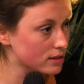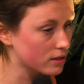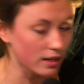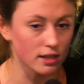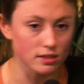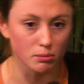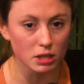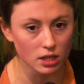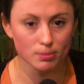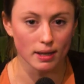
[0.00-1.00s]
So again, it's a
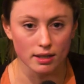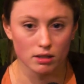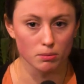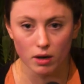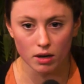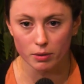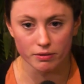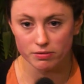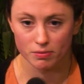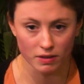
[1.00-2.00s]
meetup, like in a bar
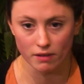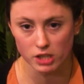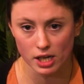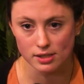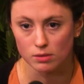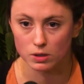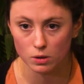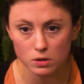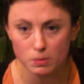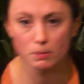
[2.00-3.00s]
with five chairs, and we
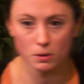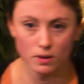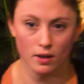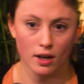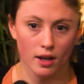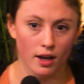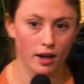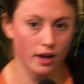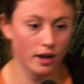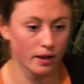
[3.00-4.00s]
talk to people.
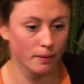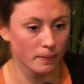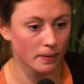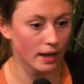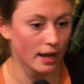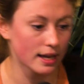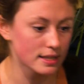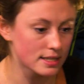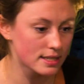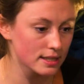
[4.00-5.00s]
Um,
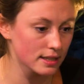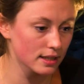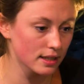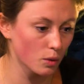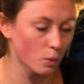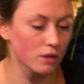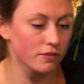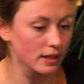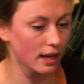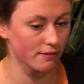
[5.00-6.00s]
and one
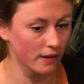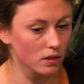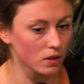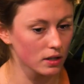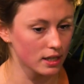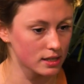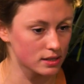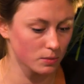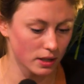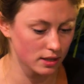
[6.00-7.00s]
thing that I found though
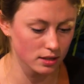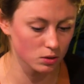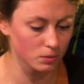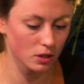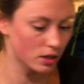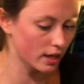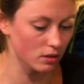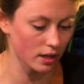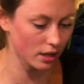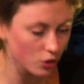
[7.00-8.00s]
is when they told me, okay, I
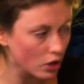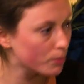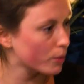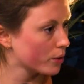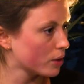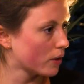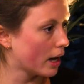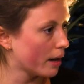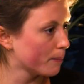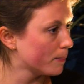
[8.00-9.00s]
don't like Europe, or, you know,
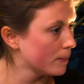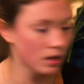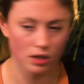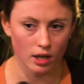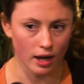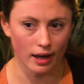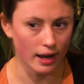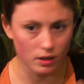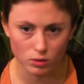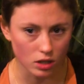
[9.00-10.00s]
I'm
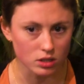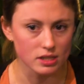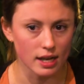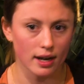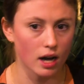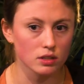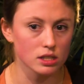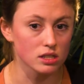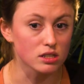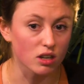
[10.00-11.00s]
I, I, don't understand how
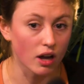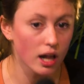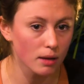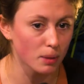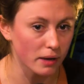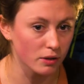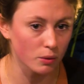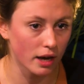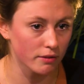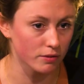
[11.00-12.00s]
this is going to help. I think
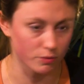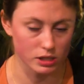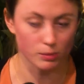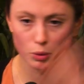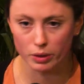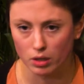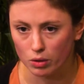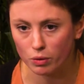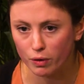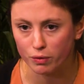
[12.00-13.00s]
we have, for example, when
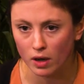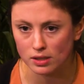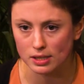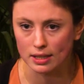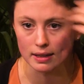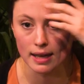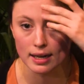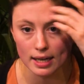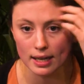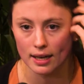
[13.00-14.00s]
North of France in
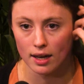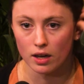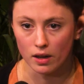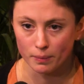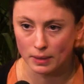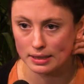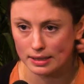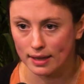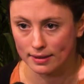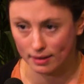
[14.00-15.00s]
Calais, um,
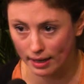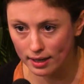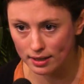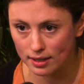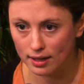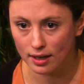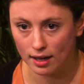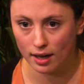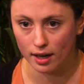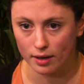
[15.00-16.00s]
Lille-Landakerque,
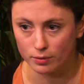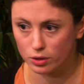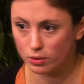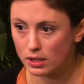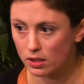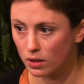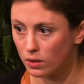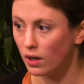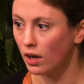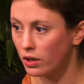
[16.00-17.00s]
um, two weeks
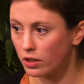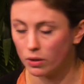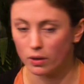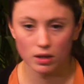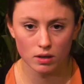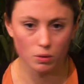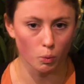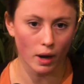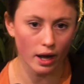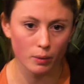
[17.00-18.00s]
ago, you know,
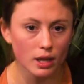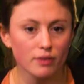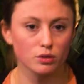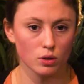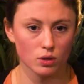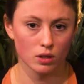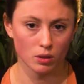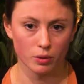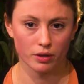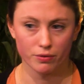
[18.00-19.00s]
why are we left alone
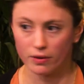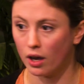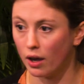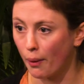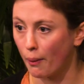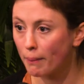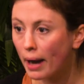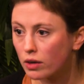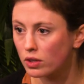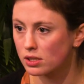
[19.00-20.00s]
with uh,
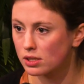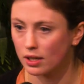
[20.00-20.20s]
migrants?